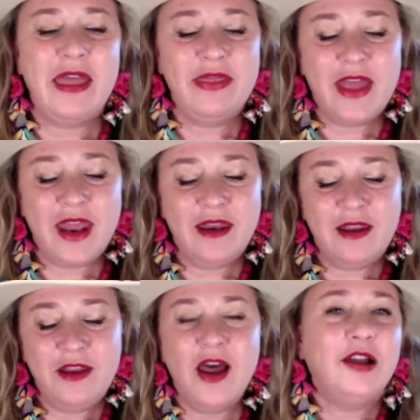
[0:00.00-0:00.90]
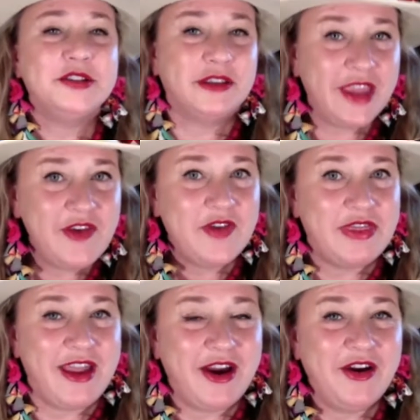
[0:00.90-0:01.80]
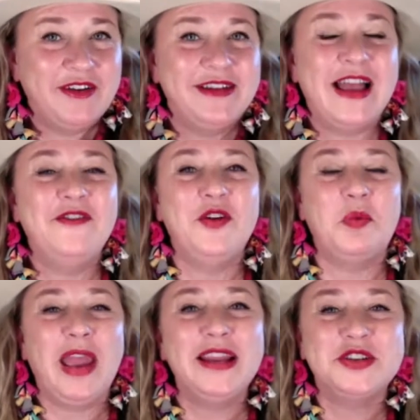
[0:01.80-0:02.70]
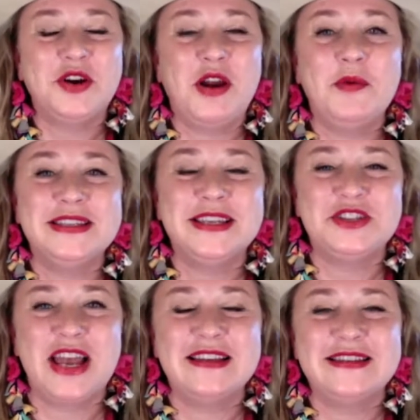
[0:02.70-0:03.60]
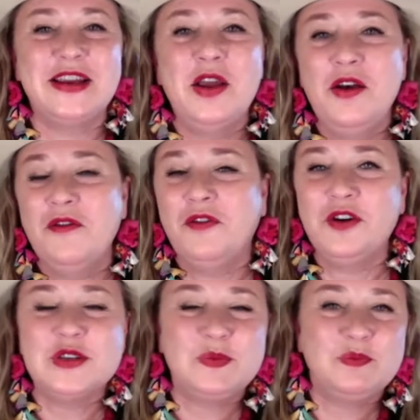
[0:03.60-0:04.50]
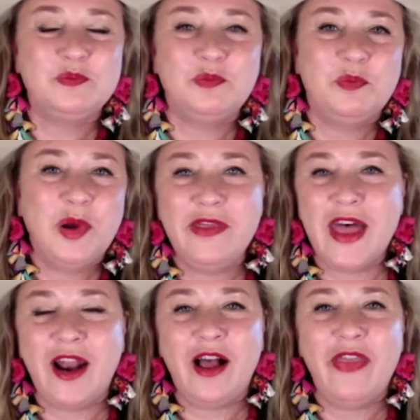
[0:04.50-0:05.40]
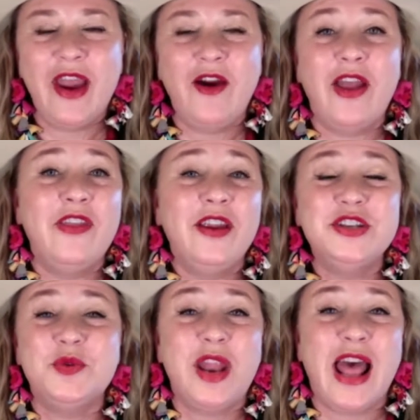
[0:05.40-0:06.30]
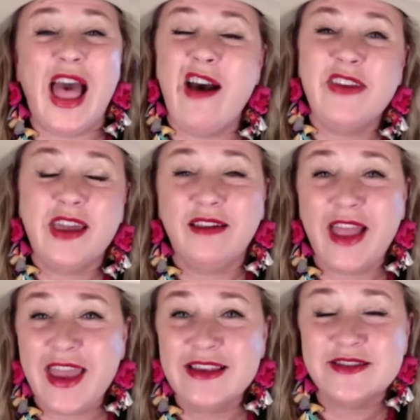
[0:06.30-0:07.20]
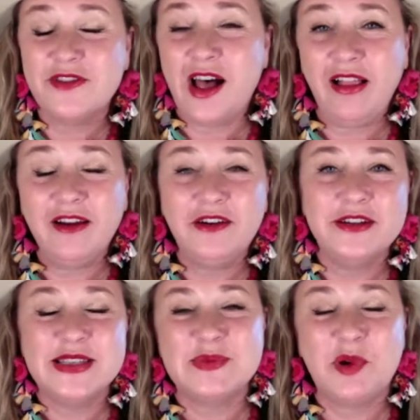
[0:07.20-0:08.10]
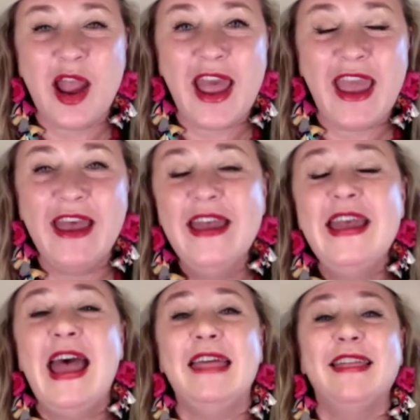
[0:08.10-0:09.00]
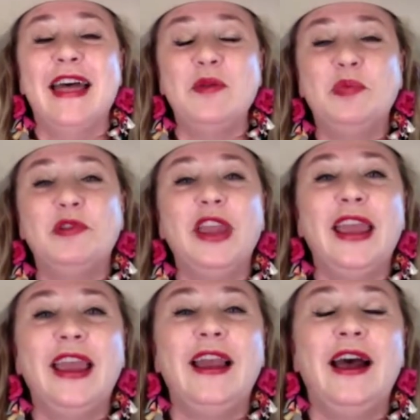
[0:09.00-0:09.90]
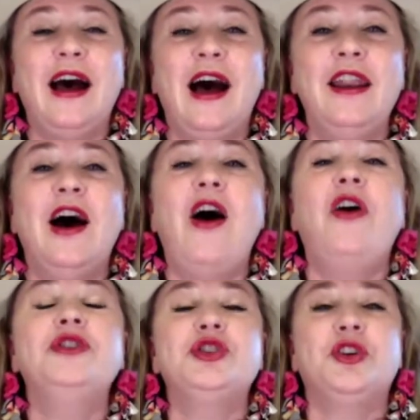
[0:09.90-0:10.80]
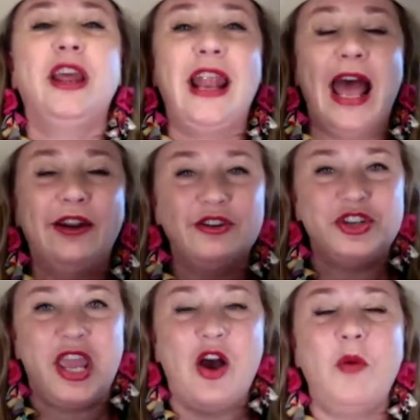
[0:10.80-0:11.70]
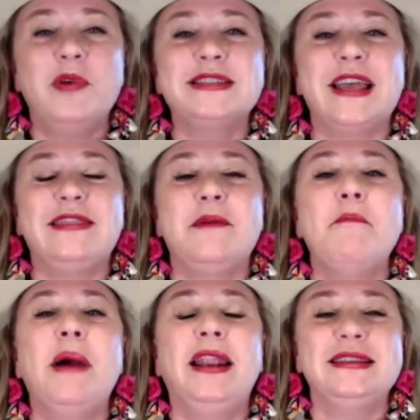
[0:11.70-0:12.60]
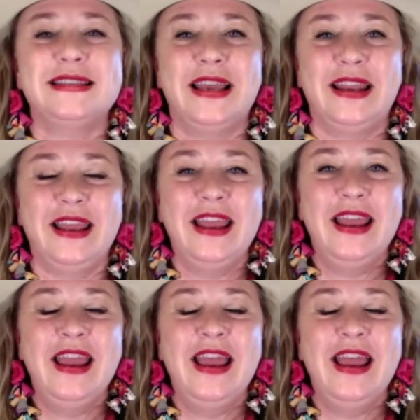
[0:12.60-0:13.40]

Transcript: and then not to leave it there. If you're a painter, I would suggest first putting that on there and then doing a heavy glaze of color and spray, and then bringing an alternate energy, almost like the medicine,